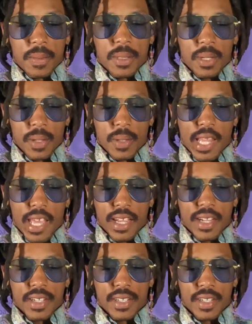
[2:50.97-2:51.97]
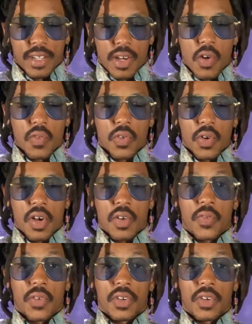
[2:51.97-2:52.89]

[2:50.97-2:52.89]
So like overall,